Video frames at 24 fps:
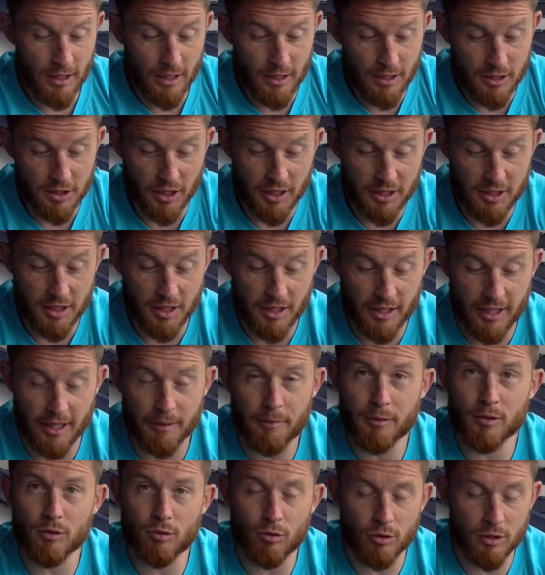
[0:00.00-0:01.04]
Jason came
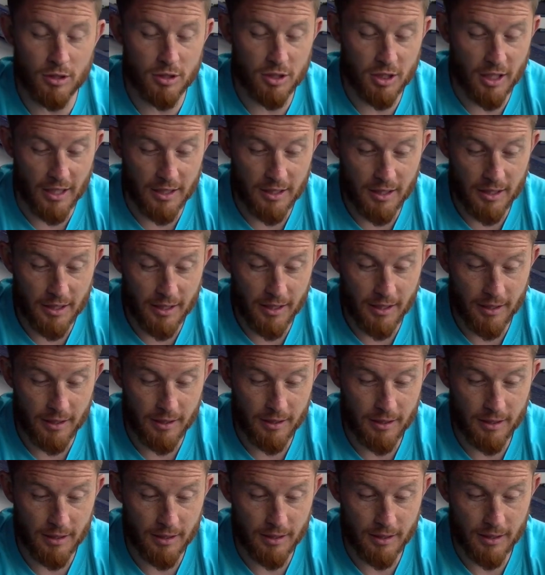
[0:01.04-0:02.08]
on loan in January
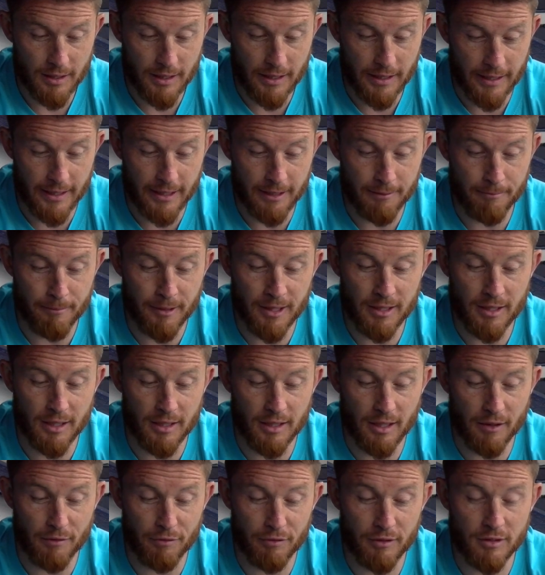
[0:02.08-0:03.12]
and made a
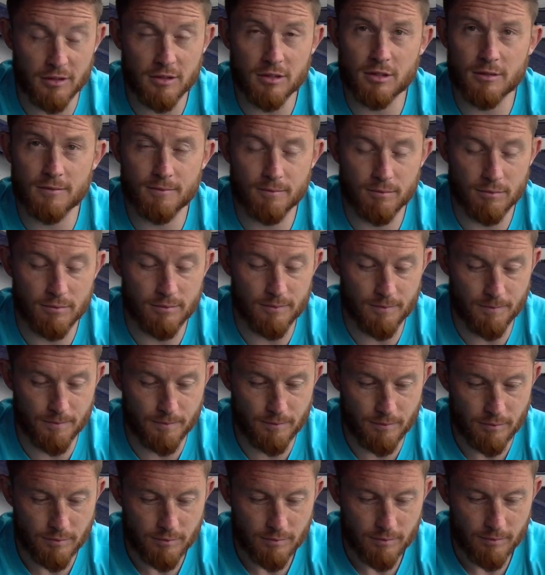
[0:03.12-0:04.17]
difference.
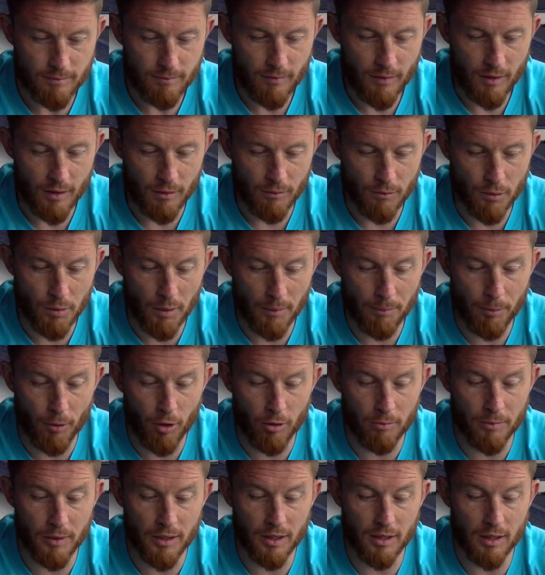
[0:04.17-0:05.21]
We were
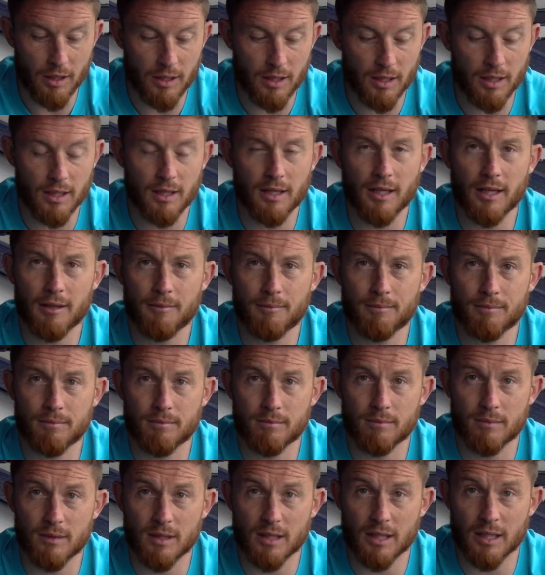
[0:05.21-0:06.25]
bottom of the league at the time,
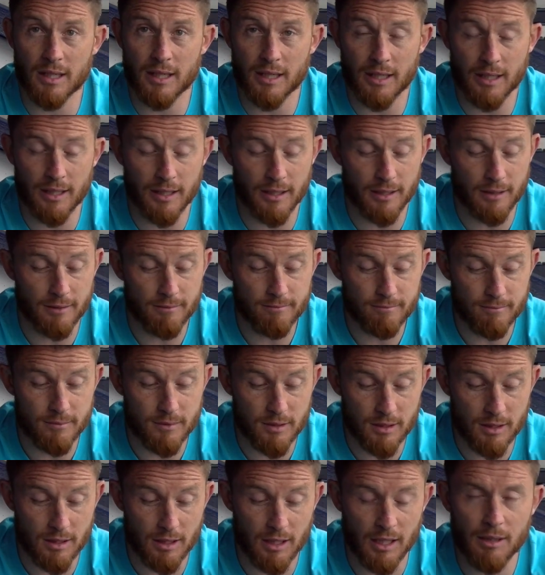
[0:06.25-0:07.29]
and
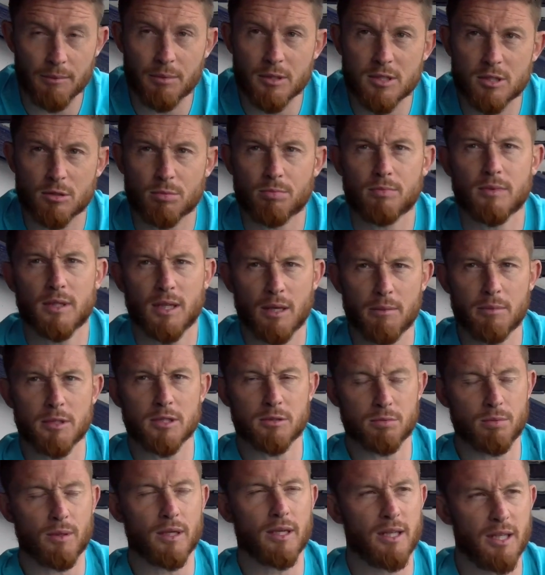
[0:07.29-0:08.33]
he
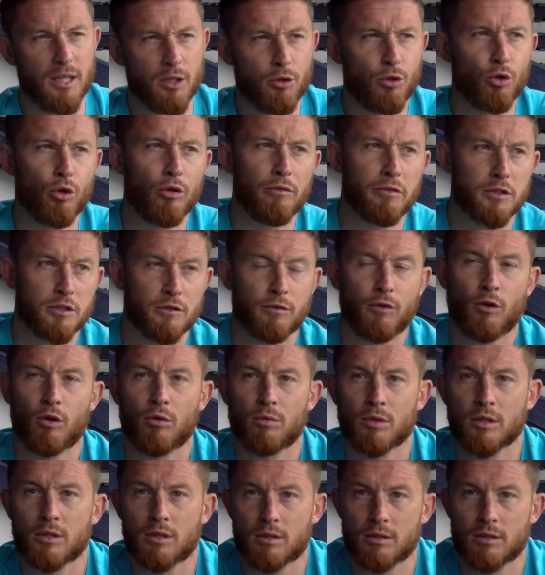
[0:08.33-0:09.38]
drove us forward.